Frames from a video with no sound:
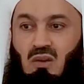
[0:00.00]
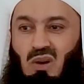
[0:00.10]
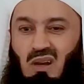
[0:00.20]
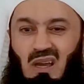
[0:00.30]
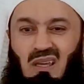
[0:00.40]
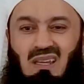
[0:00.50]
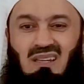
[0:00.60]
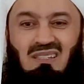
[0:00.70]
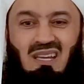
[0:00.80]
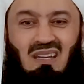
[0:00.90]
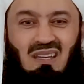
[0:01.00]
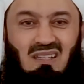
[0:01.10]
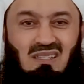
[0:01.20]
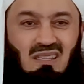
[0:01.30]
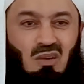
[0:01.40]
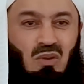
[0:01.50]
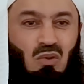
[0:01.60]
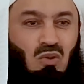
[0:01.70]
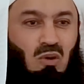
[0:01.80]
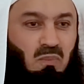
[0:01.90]
Wallahi, in ten years, there were
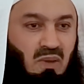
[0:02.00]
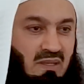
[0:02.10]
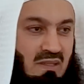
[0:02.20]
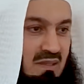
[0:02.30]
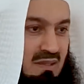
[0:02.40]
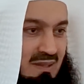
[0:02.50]
no complaints.